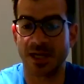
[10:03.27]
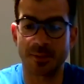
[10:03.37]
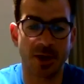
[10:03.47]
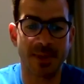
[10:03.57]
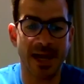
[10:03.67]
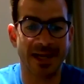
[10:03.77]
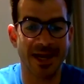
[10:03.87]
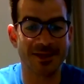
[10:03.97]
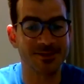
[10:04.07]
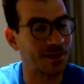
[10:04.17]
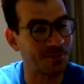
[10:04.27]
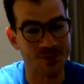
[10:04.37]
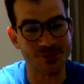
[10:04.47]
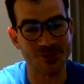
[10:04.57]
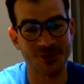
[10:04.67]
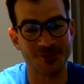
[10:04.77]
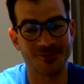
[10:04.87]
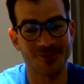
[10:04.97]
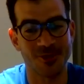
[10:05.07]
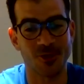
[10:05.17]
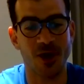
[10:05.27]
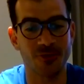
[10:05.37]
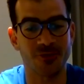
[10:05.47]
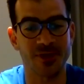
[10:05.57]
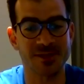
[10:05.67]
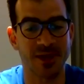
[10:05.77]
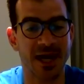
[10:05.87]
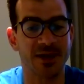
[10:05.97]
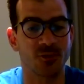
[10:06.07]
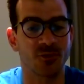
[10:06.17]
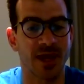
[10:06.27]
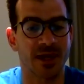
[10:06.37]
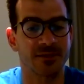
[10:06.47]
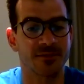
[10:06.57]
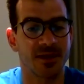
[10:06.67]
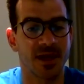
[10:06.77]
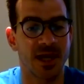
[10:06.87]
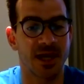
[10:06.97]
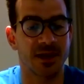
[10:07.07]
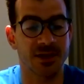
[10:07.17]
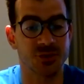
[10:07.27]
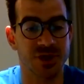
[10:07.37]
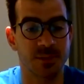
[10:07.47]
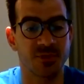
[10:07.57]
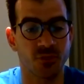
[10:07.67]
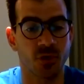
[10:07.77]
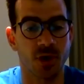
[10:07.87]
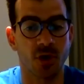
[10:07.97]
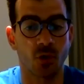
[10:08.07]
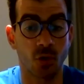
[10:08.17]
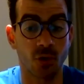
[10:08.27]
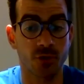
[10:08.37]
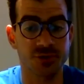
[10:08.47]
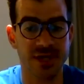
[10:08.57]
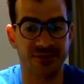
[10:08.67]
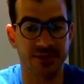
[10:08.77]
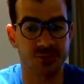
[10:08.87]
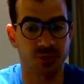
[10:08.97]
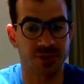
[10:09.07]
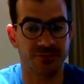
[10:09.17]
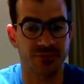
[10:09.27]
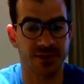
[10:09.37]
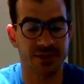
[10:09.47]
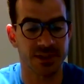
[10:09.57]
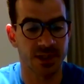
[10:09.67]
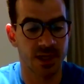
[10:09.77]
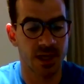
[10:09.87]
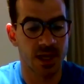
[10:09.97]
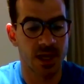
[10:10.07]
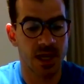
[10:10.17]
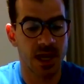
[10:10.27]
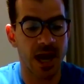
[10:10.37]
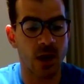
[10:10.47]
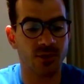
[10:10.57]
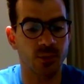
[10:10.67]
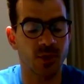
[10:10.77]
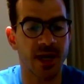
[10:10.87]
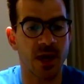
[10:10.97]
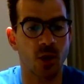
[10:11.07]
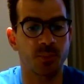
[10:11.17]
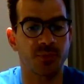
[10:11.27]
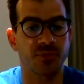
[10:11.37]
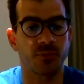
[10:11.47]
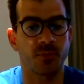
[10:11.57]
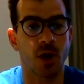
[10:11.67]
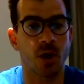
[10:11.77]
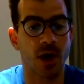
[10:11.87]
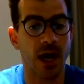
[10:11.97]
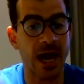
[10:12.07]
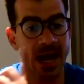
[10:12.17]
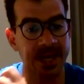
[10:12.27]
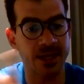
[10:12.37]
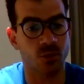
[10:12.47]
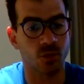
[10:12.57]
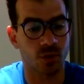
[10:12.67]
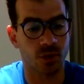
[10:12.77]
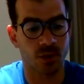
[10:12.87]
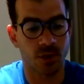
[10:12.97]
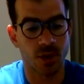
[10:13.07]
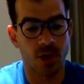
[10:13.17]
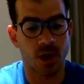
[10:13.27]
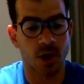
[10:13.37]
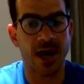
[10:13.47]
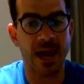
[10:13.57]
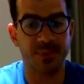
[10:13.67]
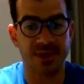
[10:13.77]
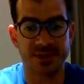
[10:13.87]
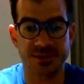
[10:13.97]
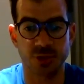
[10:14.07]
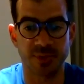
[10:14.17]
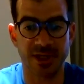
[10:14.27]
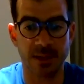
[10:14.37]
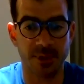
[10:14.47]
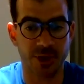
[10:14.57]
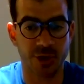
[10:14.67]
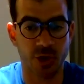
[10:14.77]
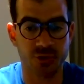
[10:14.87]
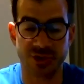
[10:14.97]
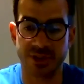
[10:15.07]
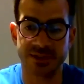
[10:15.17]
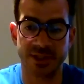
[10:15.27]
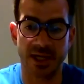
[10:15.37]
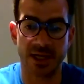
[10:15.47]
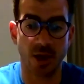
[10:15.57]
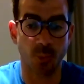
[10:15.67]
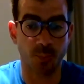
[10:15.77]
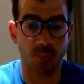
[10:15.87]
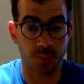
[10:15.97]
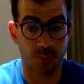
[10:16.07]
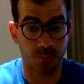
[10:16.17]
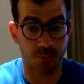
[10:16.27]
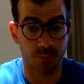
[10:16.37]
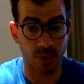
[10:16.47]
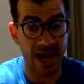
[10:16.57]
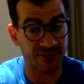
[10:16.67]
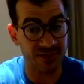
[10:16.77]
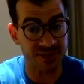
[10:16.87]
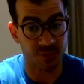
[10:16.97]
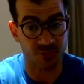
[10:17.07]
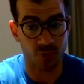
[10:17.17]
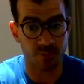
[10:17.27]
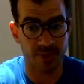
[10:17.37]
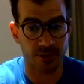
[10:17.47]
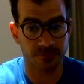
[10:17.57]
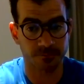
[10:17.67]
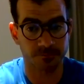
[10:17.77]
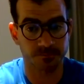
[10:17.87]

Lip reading: not about a backhand, it's not about a serve. There are other things behind all that. And as you said before, all those athletes were different. How can we help our eye or our habits to become better coaches and help athletes perform better?